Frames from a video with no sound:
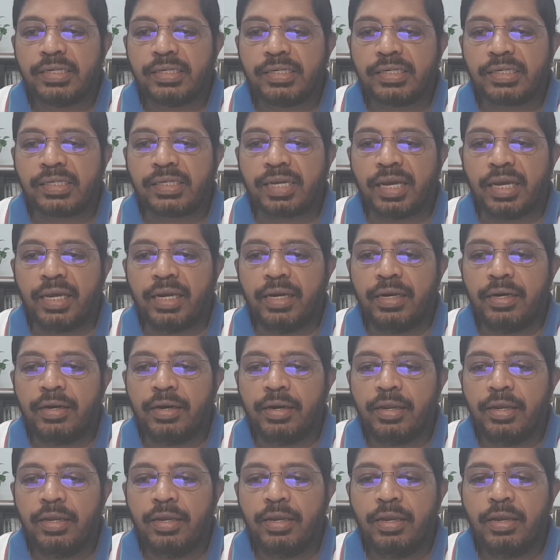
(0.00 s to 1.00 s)

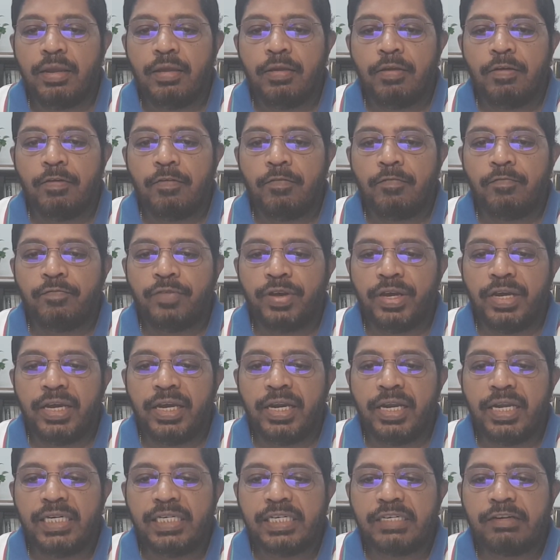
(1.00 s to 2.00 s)
secondary
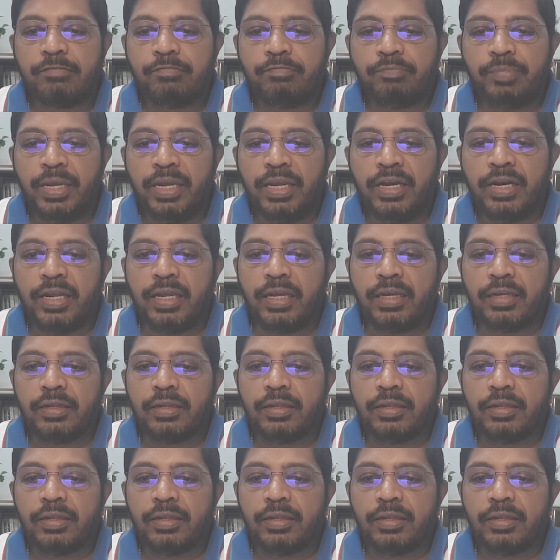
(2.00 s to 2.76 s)
figurative meaning